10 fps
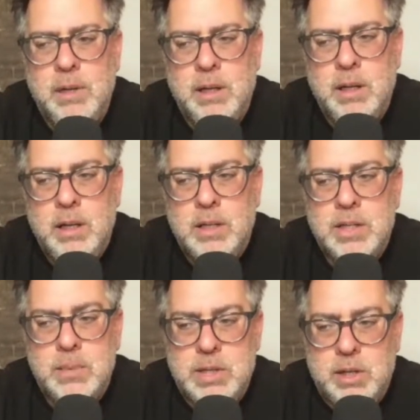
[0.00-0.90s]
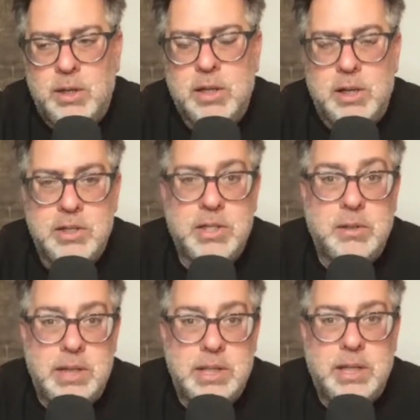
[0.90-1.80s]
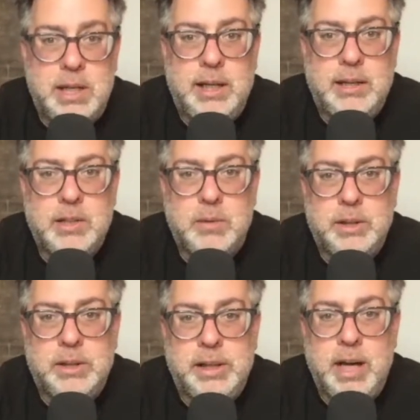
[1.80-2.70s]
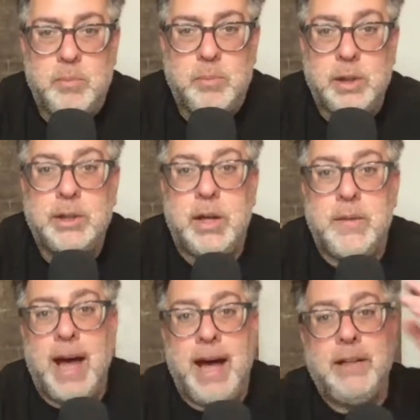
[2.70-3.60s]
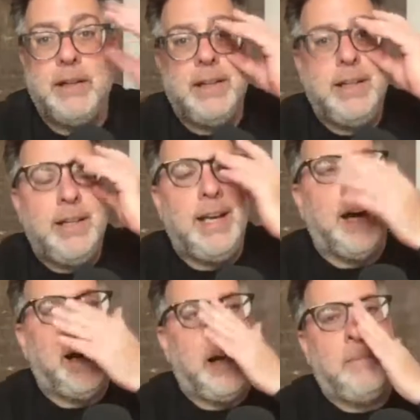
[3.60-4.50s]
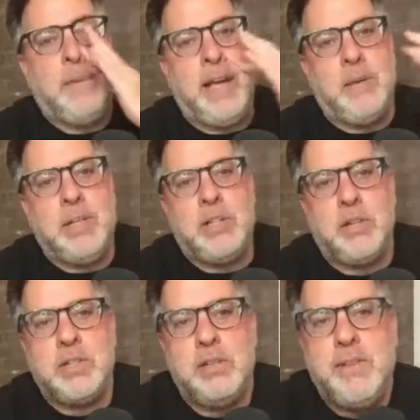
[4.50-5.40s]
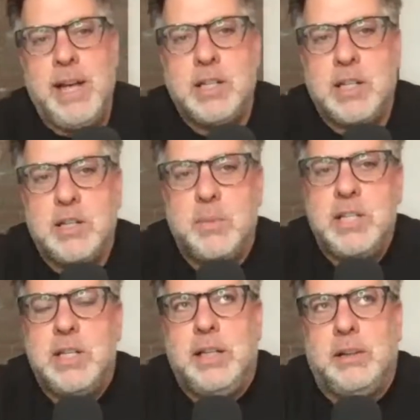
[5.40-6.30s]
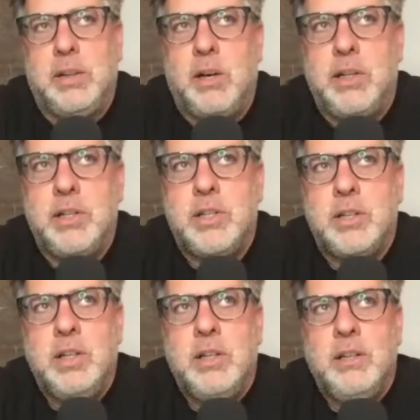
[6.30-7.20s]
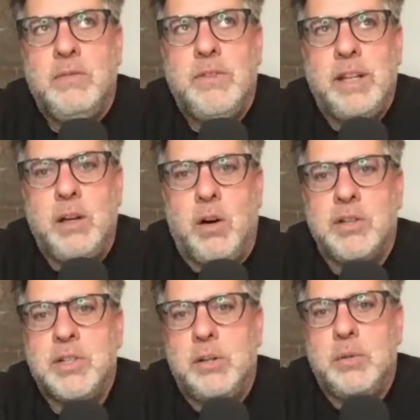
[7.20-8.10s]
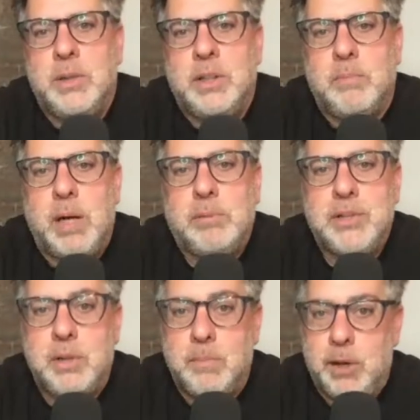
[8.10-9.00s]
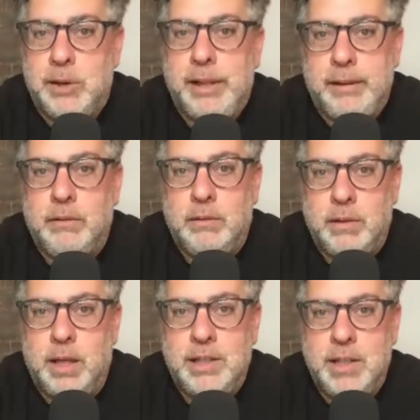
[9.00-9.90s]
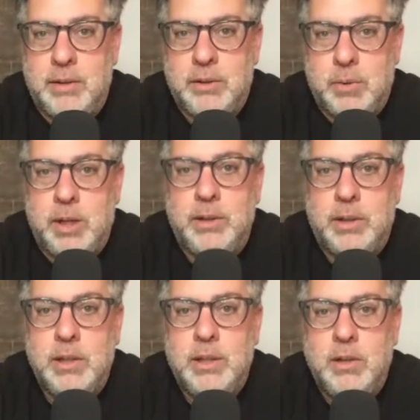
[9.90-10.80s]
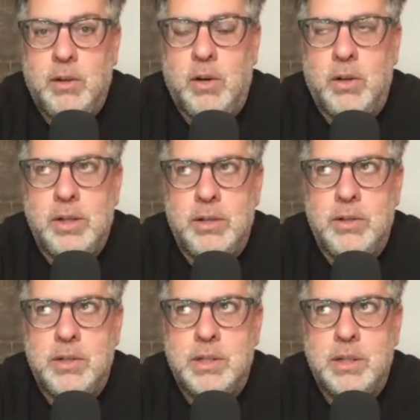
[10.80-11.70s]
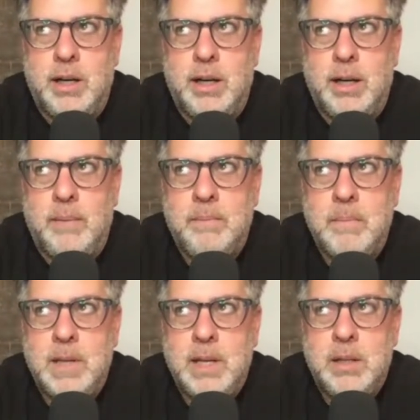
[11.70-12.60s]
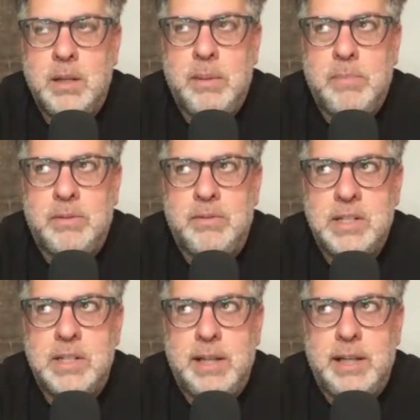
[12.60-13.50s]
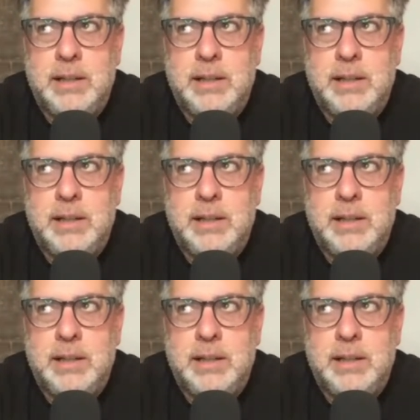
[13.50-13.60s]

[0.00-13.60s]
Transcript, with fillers: So we started our Series C to really help work on that. And we chose Advanced because we see a large fit also with the publisher market down the road. All those, the people visiting